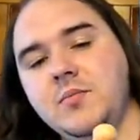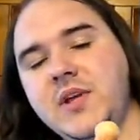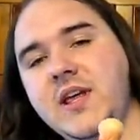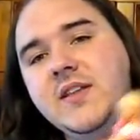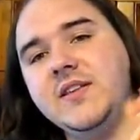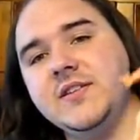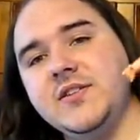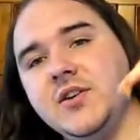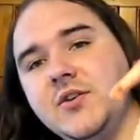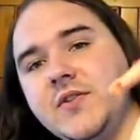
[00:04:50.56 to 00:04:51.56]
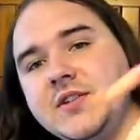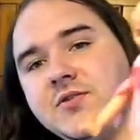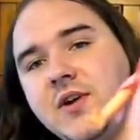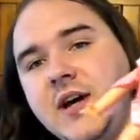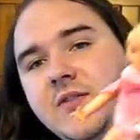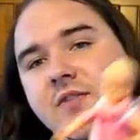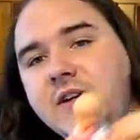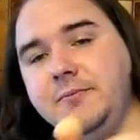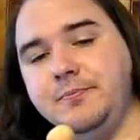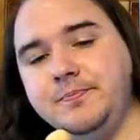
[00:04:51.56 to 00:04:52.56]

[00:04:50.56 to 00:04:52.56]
but yeah, this is her original outfit.